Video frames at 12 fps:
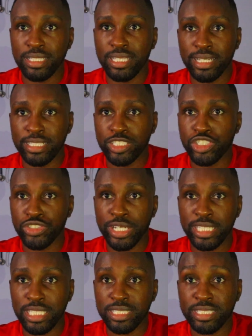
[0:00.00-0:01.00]
the
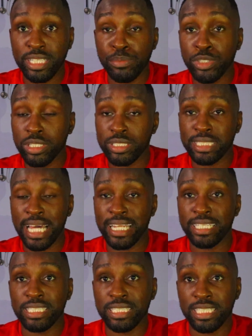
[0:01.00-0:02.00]
training stimulus that
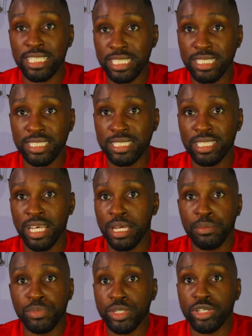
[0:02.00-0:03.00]
it needs,
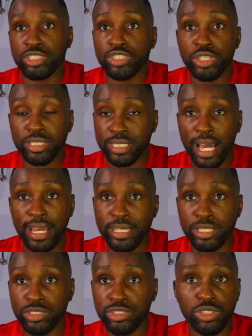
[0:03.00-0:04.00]
because you're
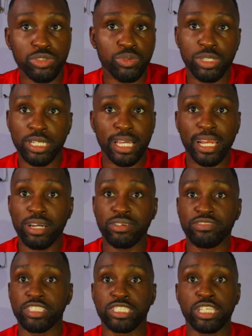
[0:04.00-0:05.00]
tired. You just want to get out
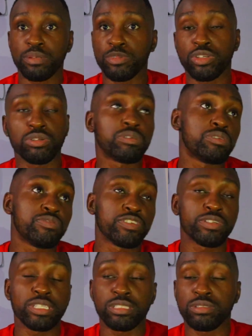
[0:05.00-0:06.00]
of the gym. You're
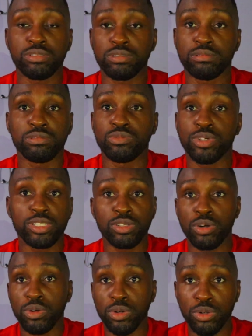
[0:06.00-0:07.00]
over it. You want to
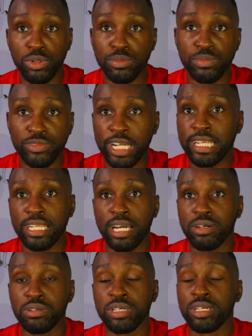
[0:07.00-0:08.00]
go home right
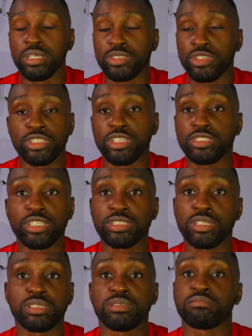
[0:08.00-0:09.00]
now. So you're
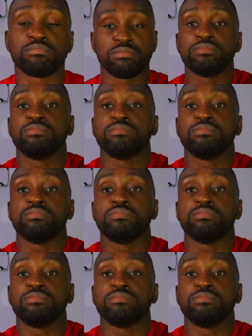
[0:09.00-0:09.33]
just gonna,